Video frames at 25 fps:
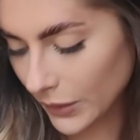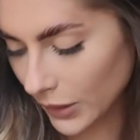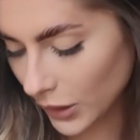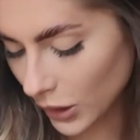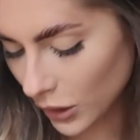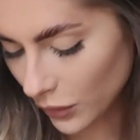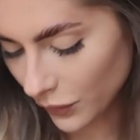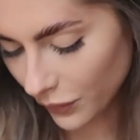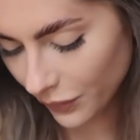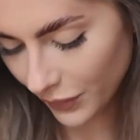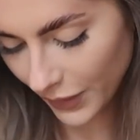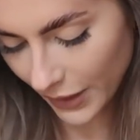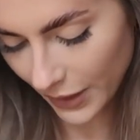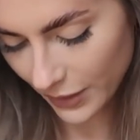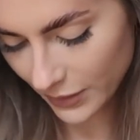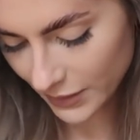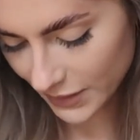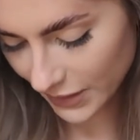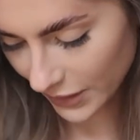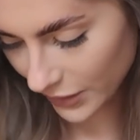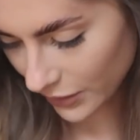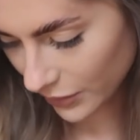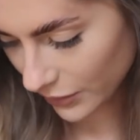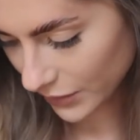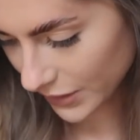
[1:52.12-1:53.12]
love
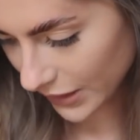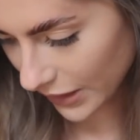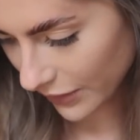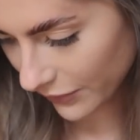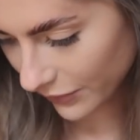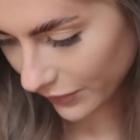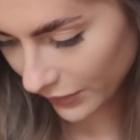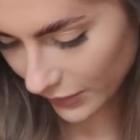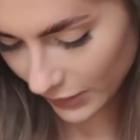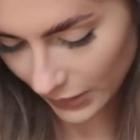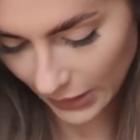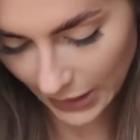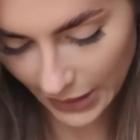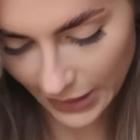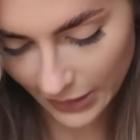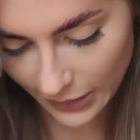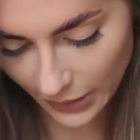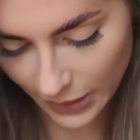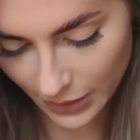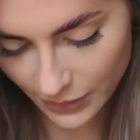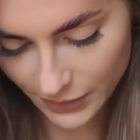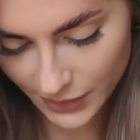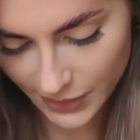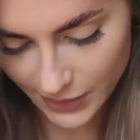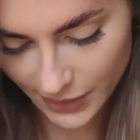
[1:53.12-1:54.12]
those. I already have like
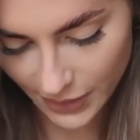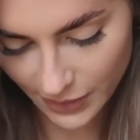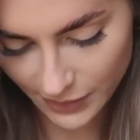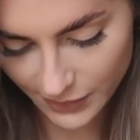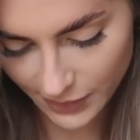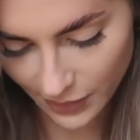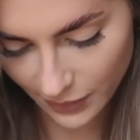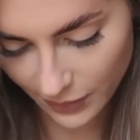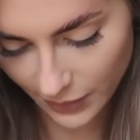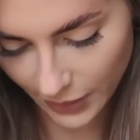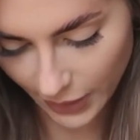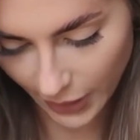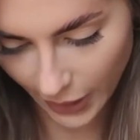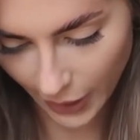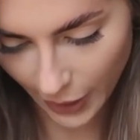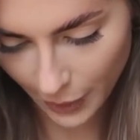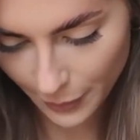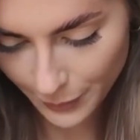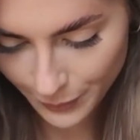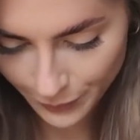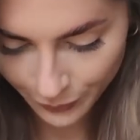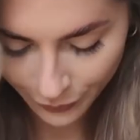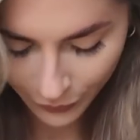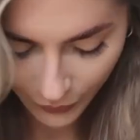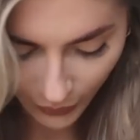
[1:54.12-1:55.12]
loads of those on the
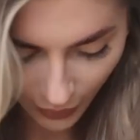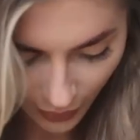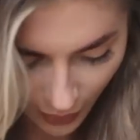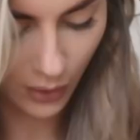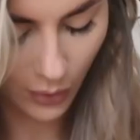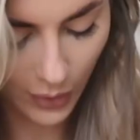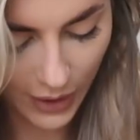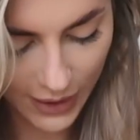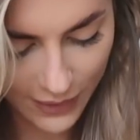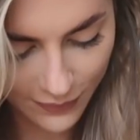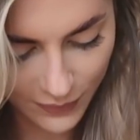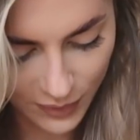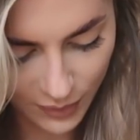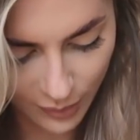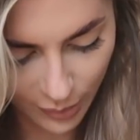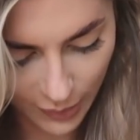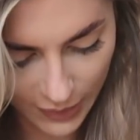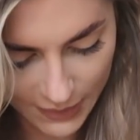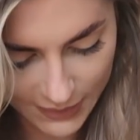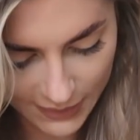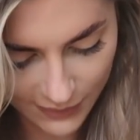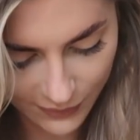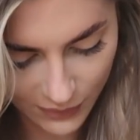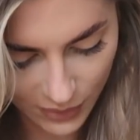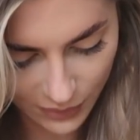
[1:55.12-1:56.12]
go. And quite a few
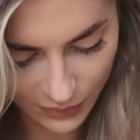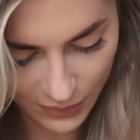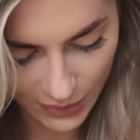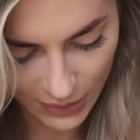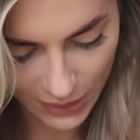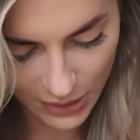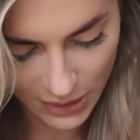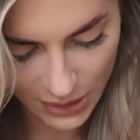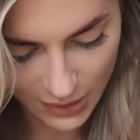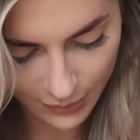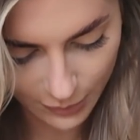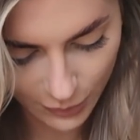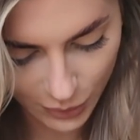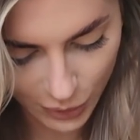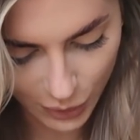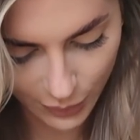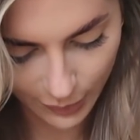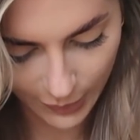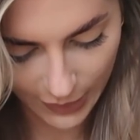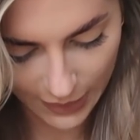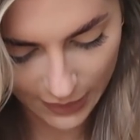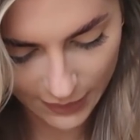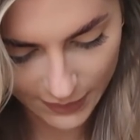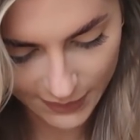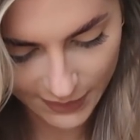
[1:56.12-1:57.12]
brands I've not really heard much
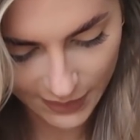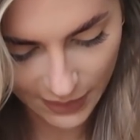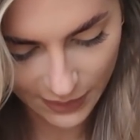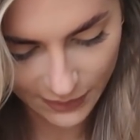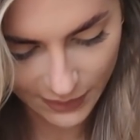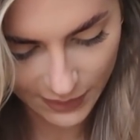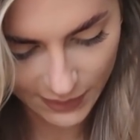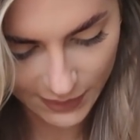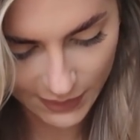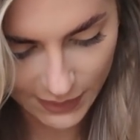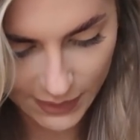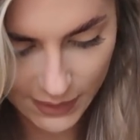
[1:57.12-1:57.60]
about. So there's